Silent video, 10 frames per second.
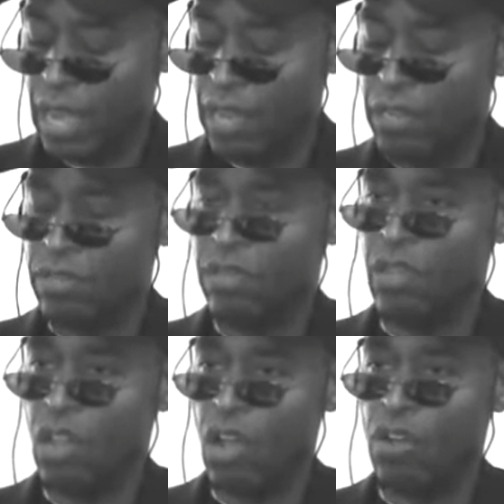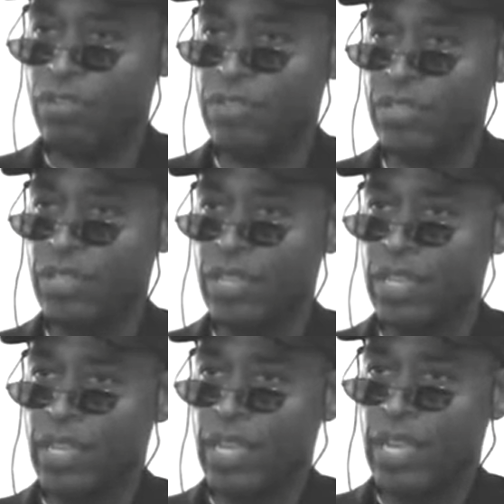loss
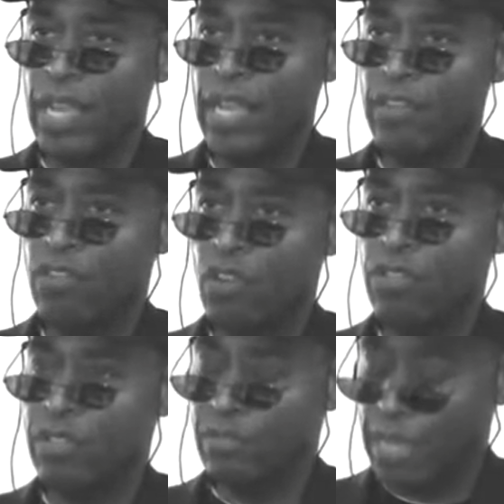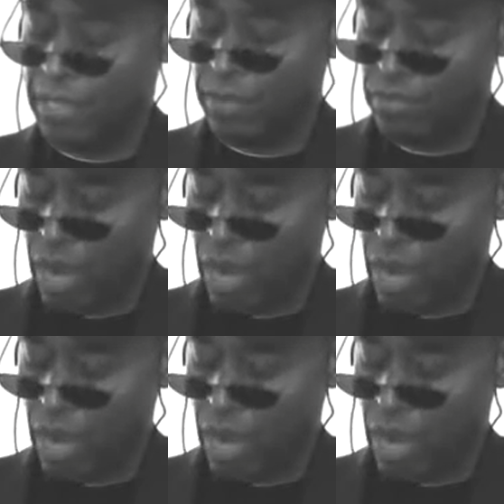in gross domestic